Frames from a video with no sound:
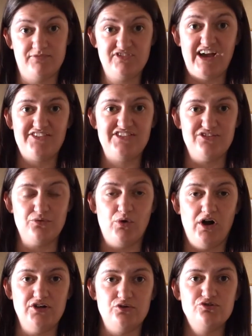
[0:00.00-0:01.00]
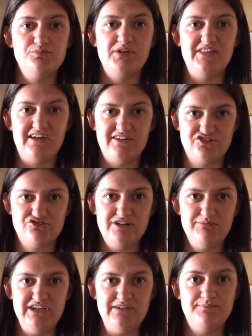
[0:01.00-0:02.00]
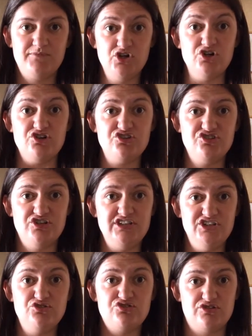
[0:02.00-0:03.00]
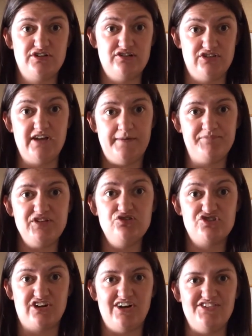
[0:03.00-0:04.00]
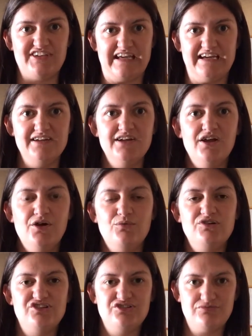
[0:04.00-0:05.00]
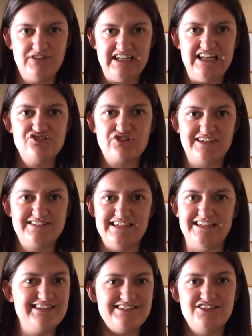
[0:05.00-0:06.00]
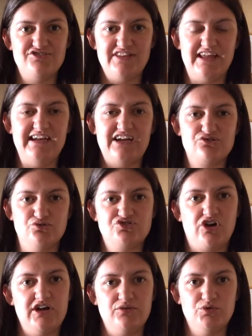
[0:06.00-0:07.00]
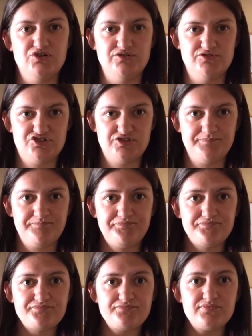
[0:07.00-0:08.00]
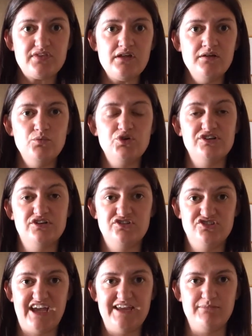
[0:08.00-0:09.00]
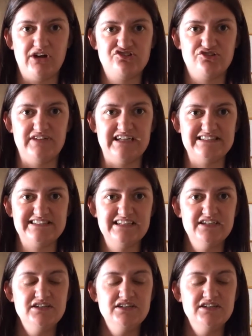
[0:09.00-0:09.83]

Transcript: fat in the wild, but they're extremely good at utilising it, which is really interesting considering their natural diet wouldn't contain much of it.